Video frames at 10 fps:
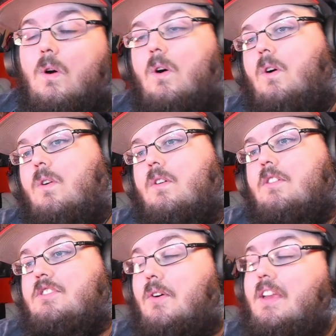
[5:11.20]
Oh,
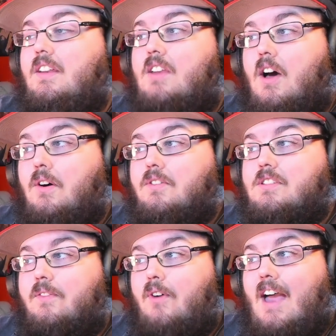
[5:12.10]
so he
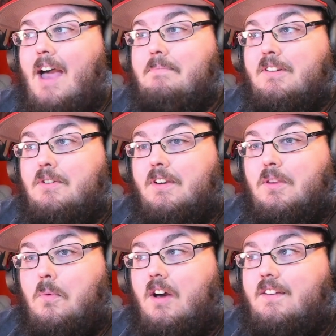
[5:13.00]
knows of what happened
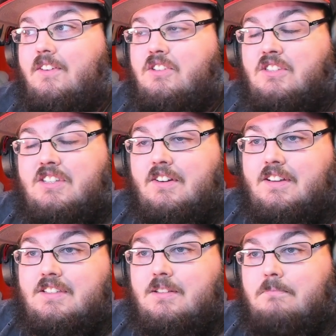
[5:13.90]
during the WandaVision
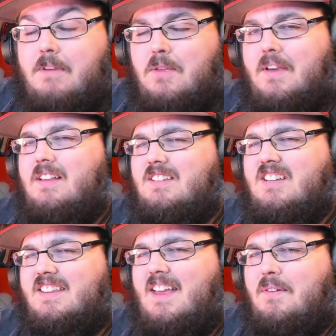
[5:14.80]
series. By the way,
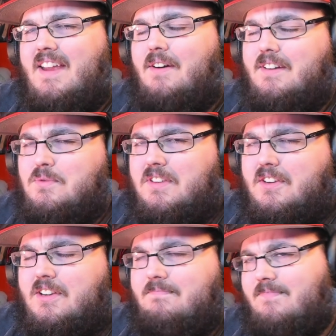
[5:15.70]
check that one out. It's
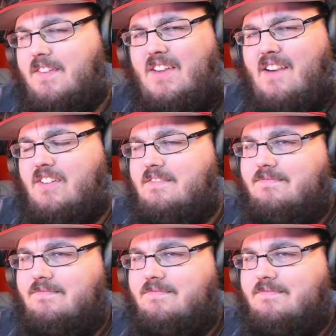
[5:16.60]
really good if you haven't.